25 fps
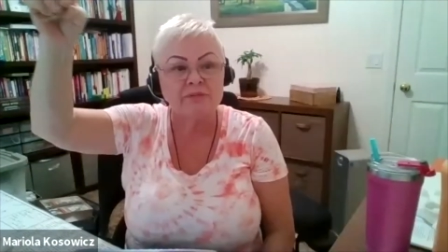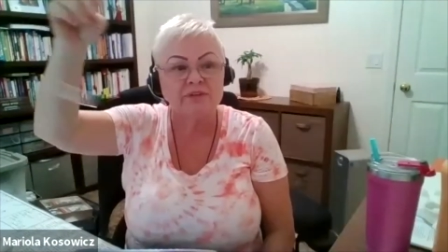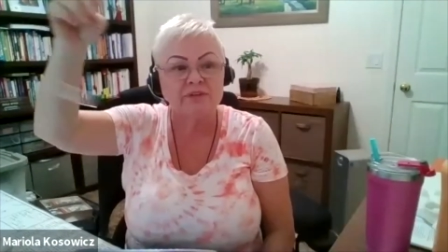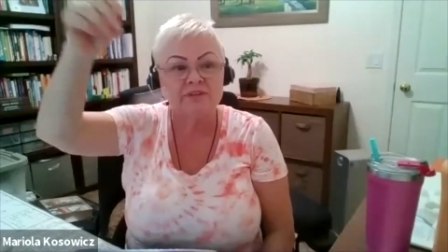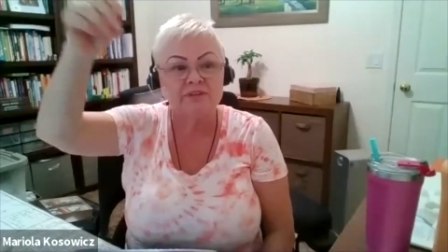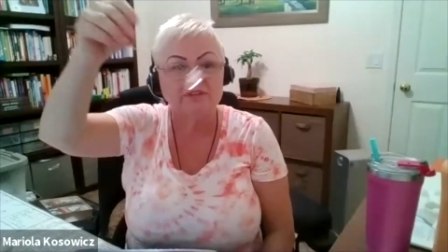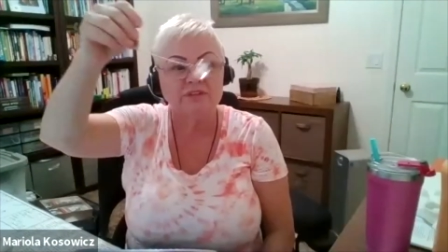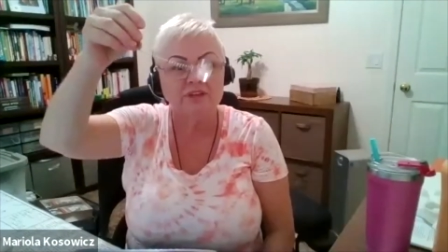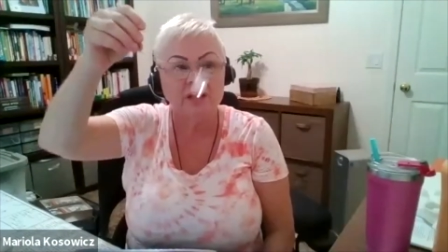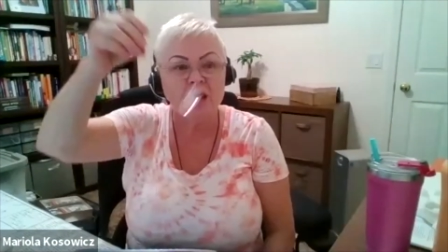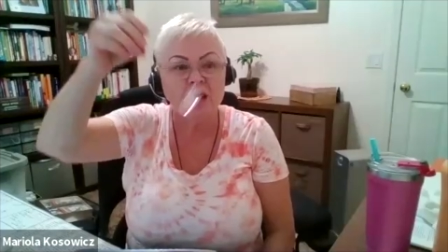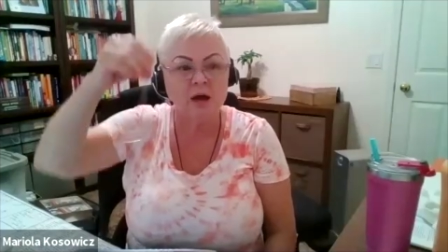
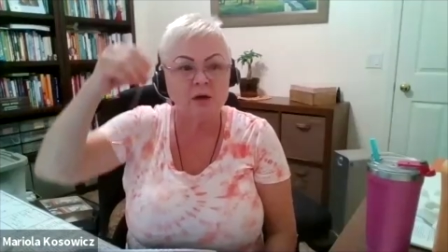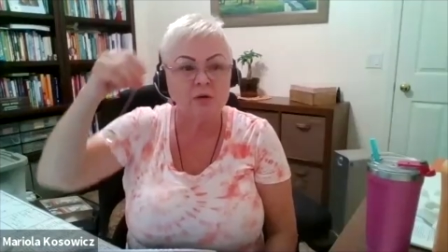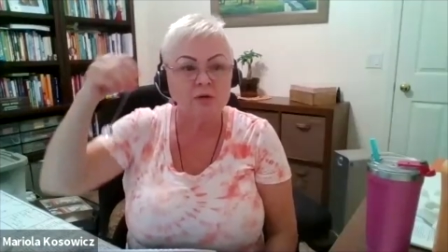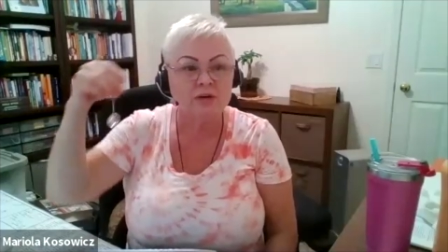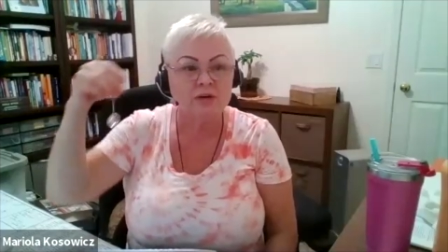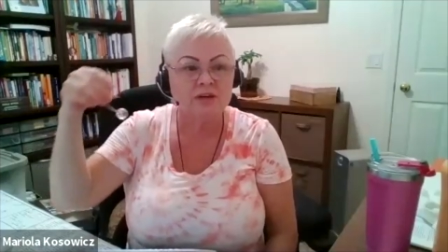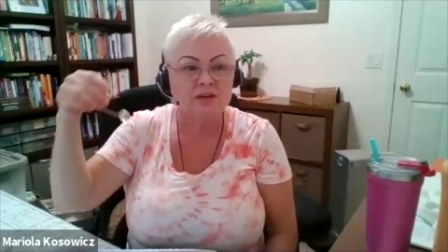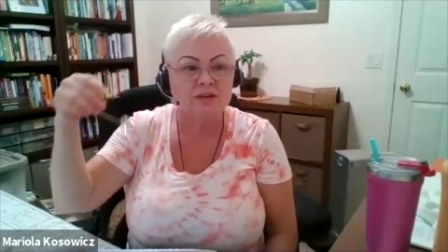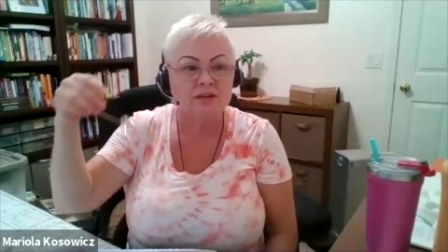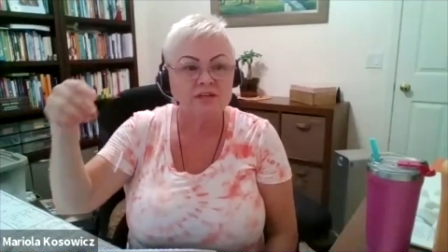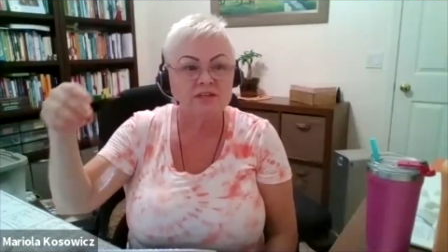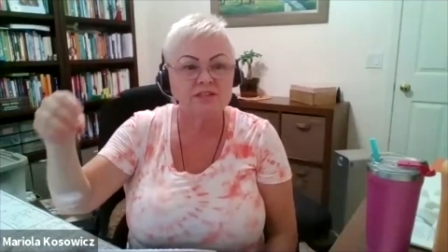No.
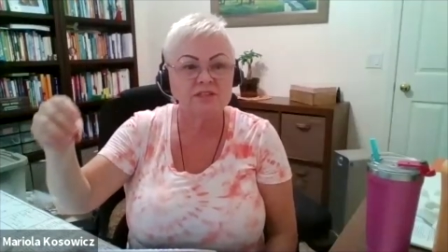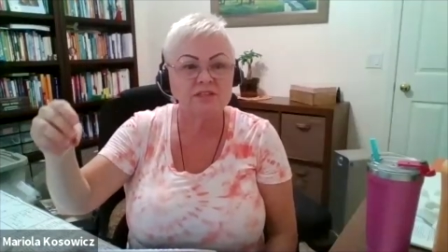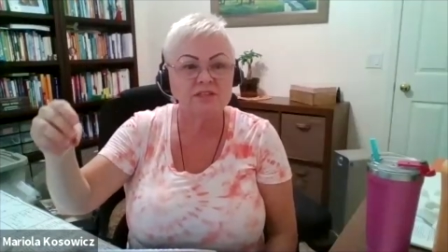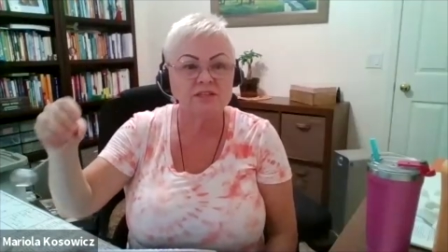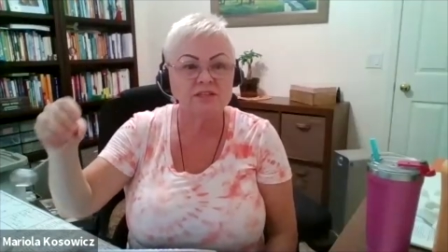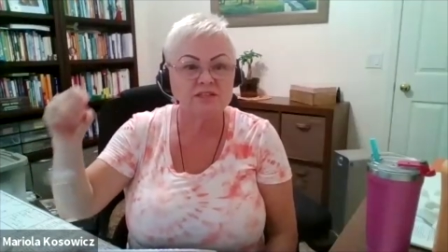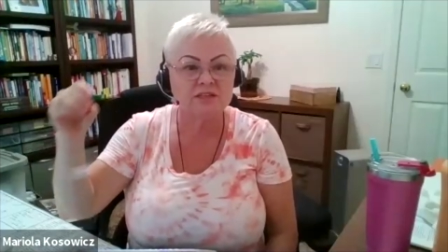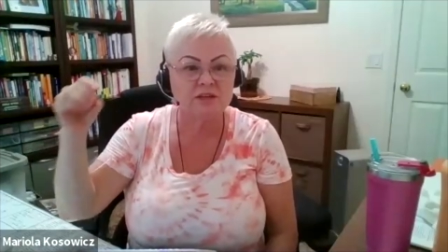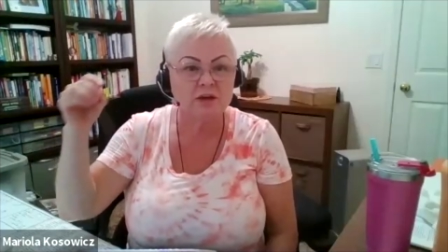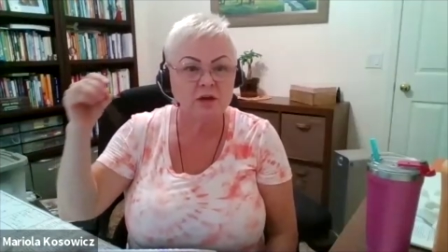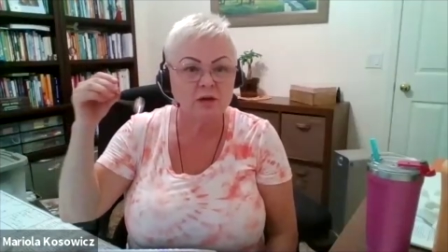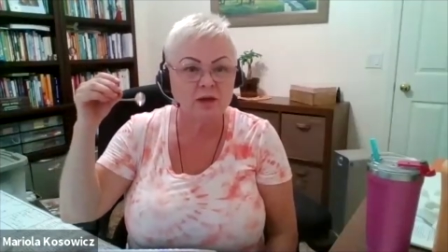Does the
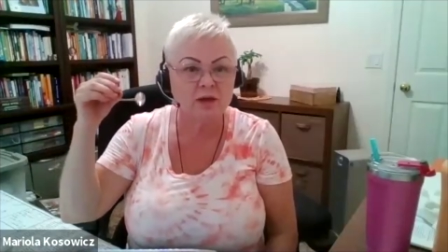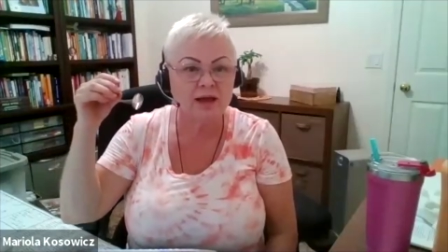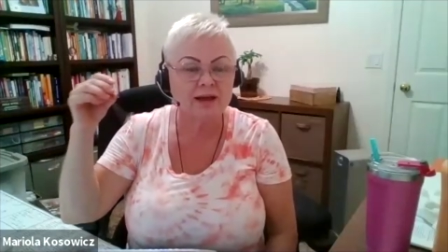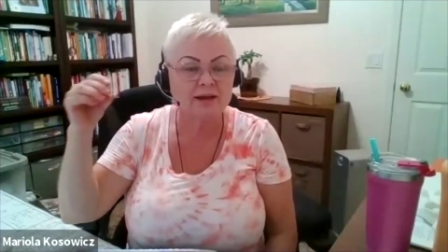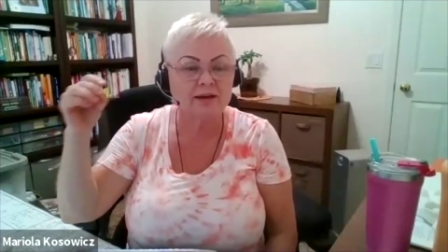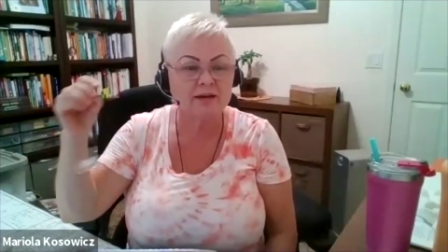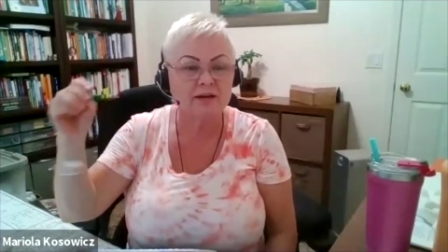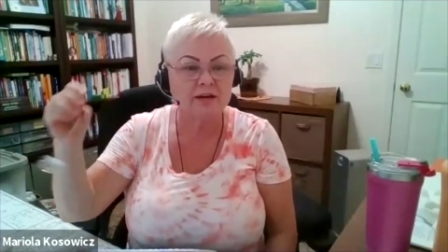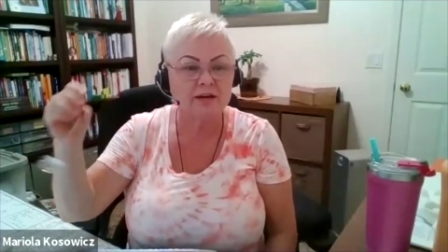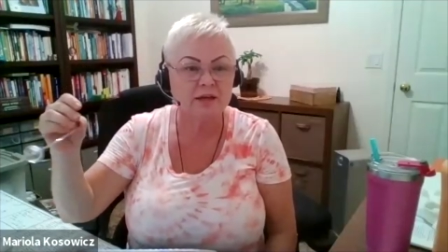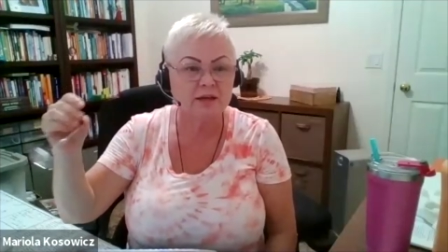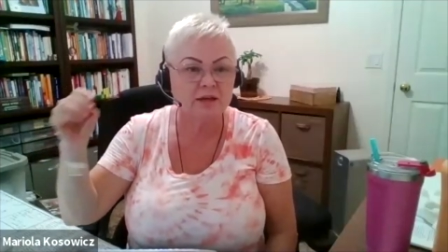soul
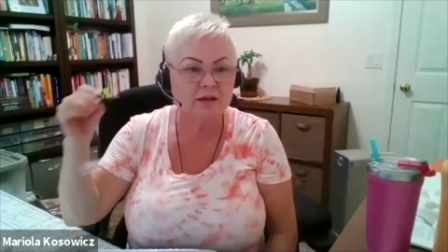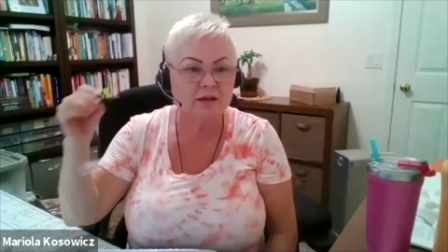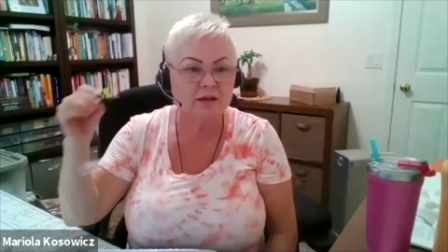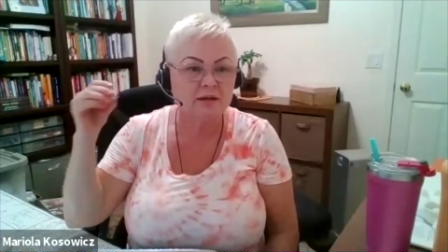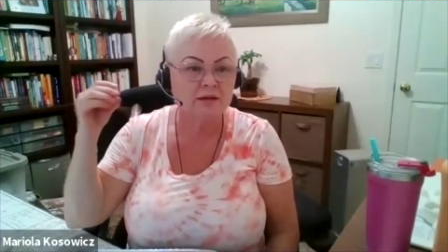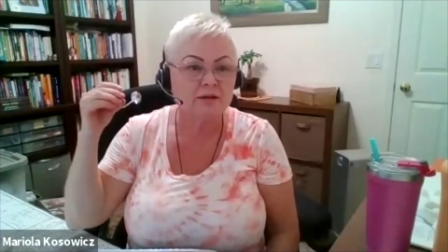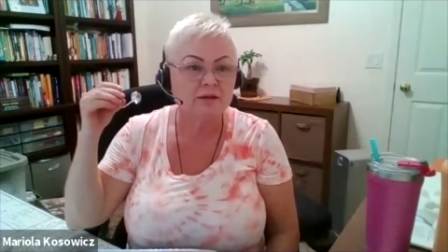agree?